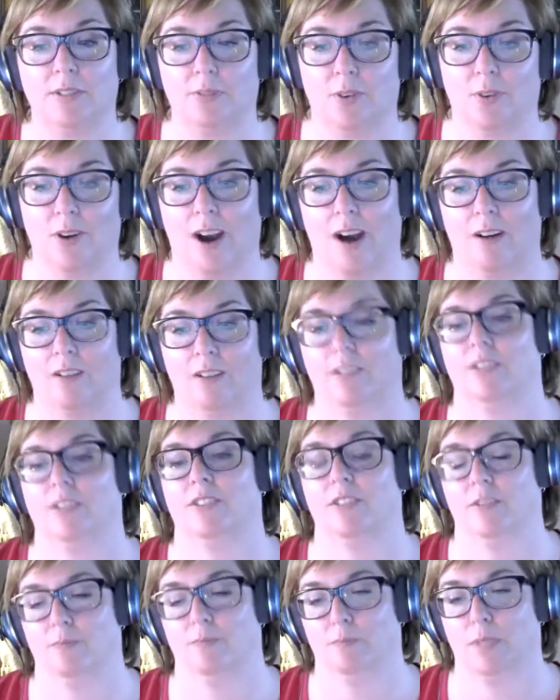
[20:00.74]

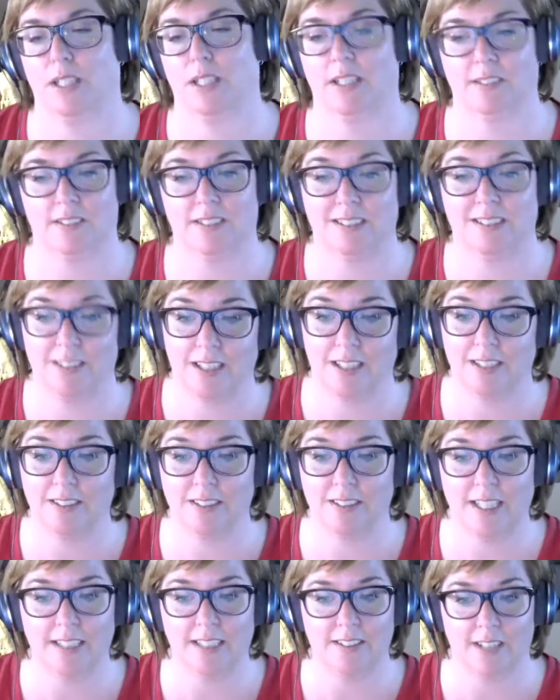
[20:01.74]
hours because it does
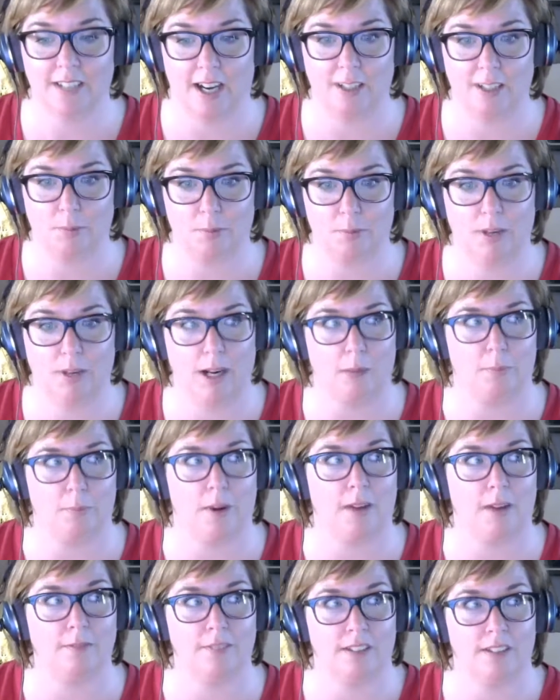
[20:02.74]
take time to prep.
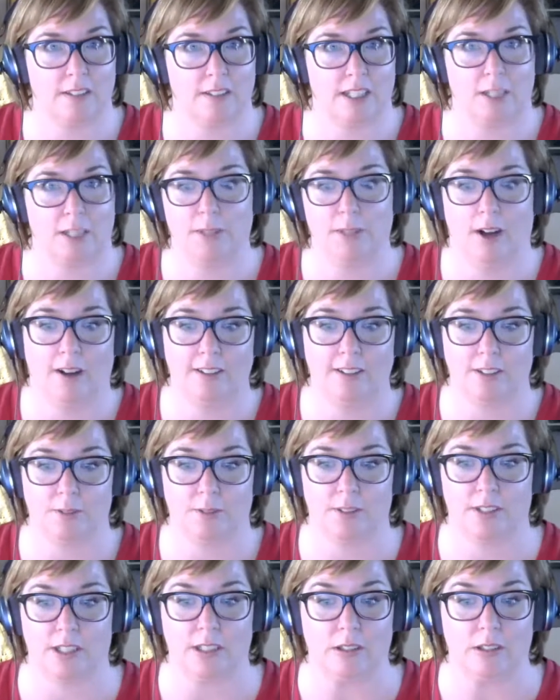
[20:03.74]
I'm going to be honest
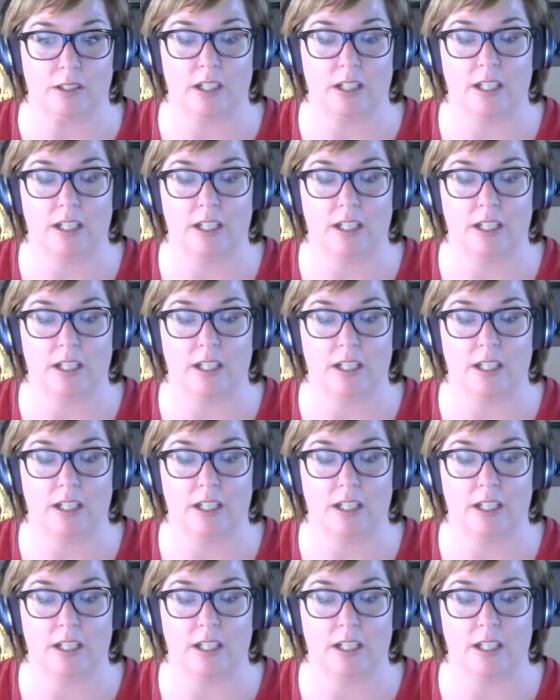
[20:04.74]
with you.